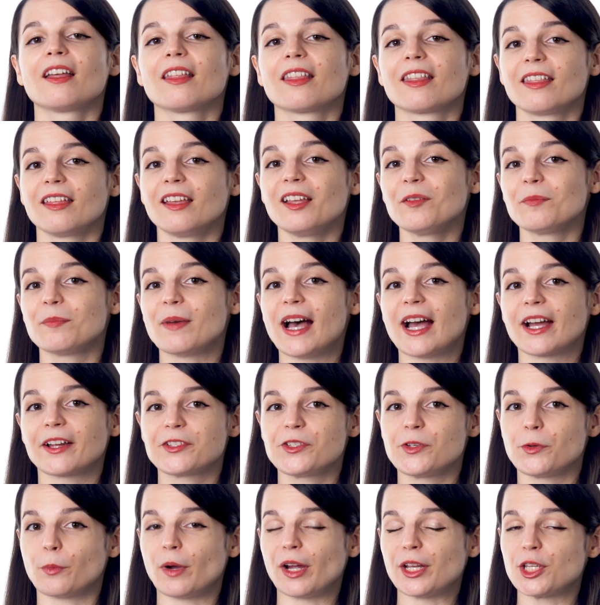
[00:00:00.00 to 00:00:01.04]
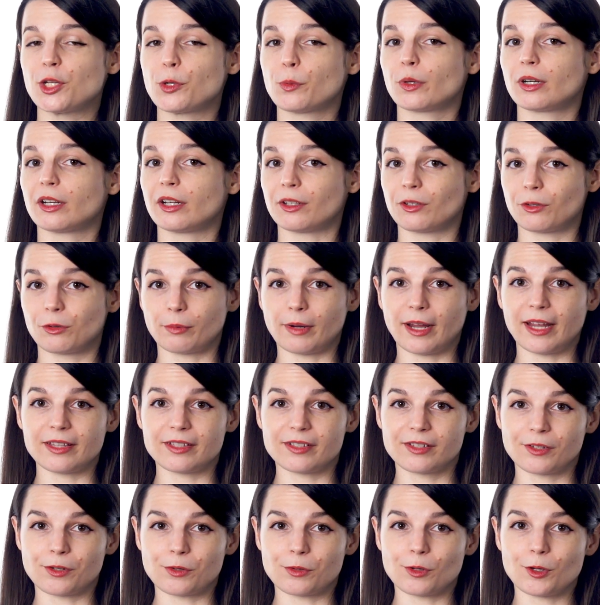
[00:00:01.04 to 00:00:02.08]
Think back to when you were in grade
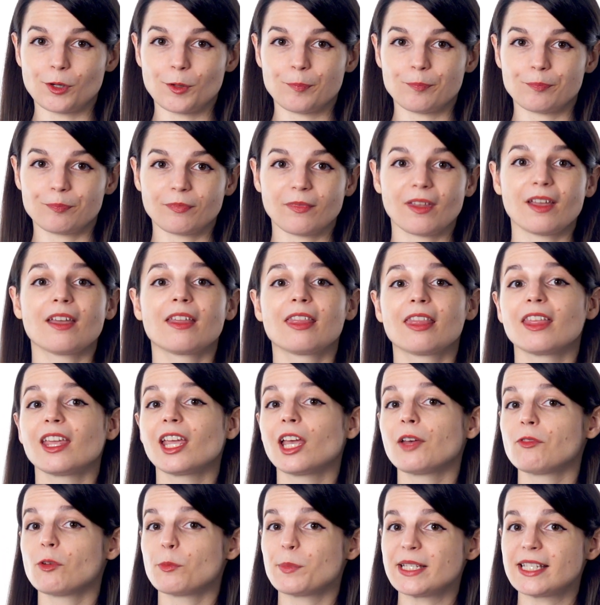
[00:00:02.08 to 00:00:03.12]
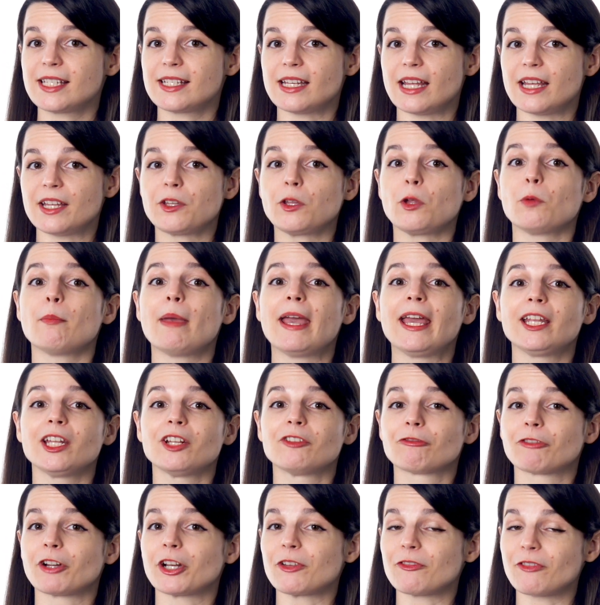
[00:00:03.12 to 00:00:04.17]
school. Think of a mistake you made in
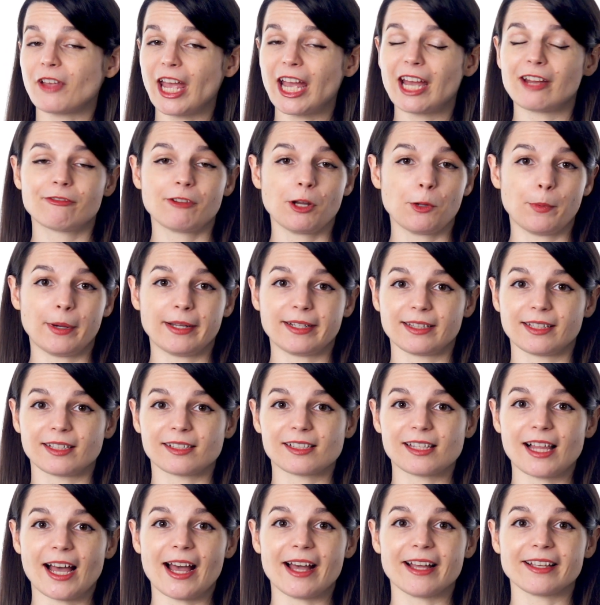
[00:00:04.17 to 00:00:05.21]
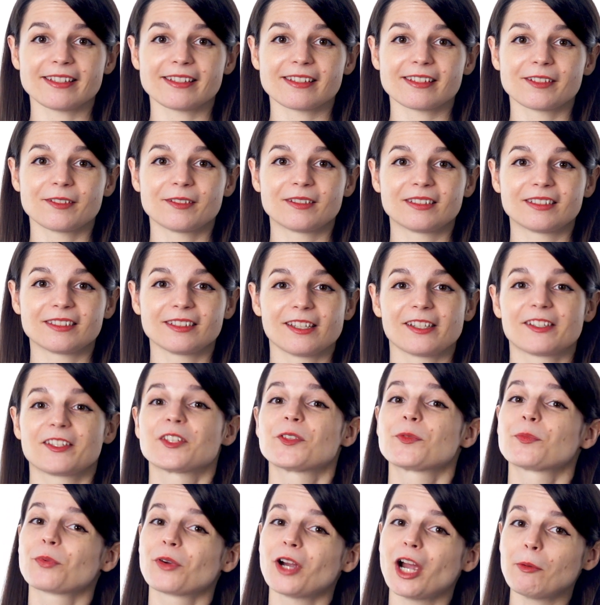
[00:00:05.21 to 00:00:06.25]
front of everyone in the class. This is
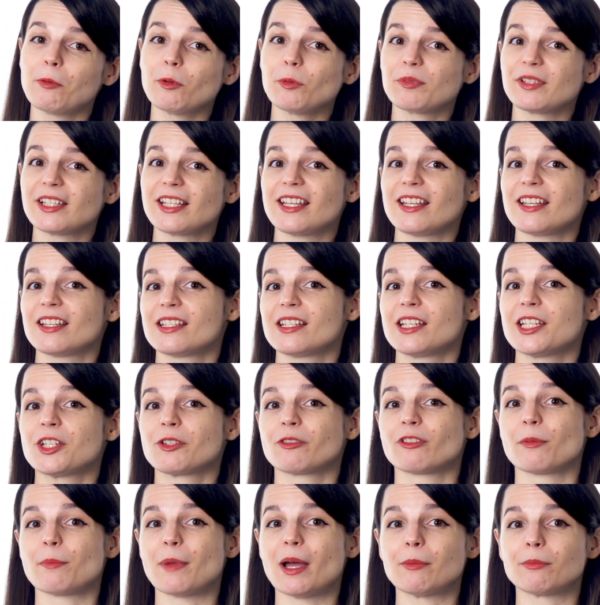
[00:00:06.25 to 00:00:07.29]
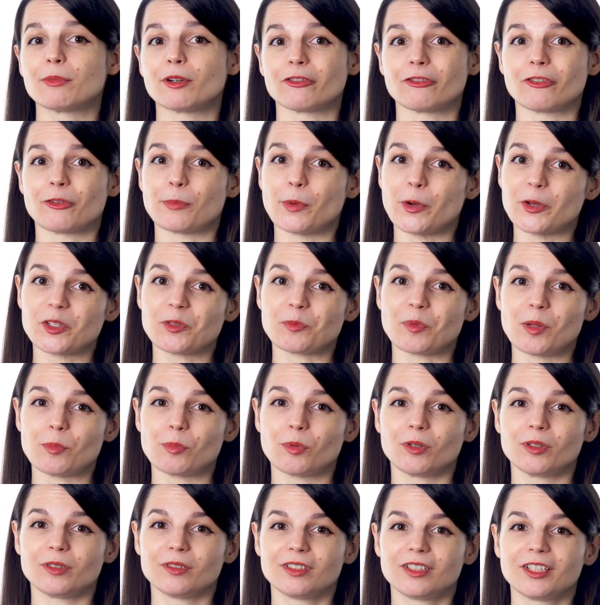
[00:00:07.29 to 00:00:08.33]
probably easy to remember for most
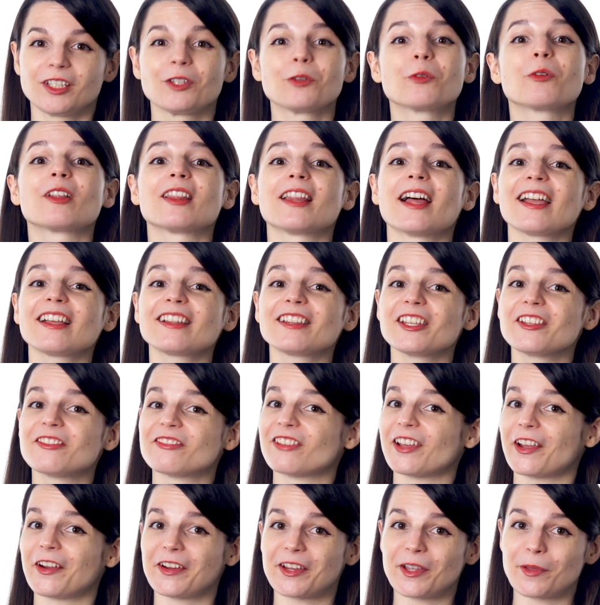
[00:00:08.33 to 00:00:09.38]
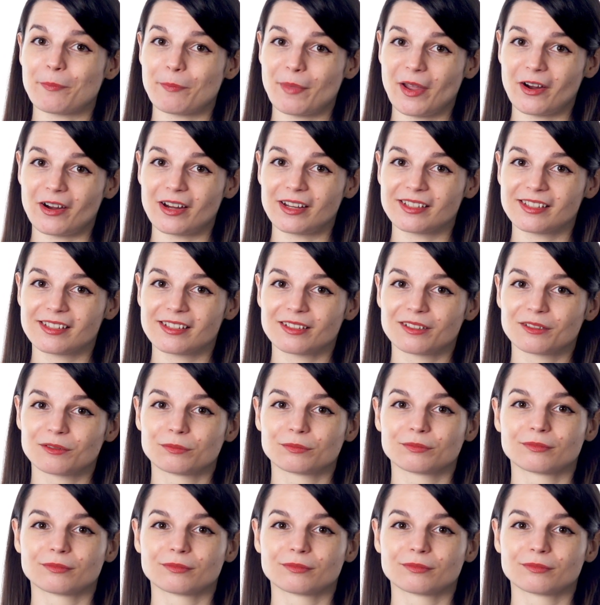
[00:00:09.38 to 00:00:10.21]
people. You were likely very embarrassed.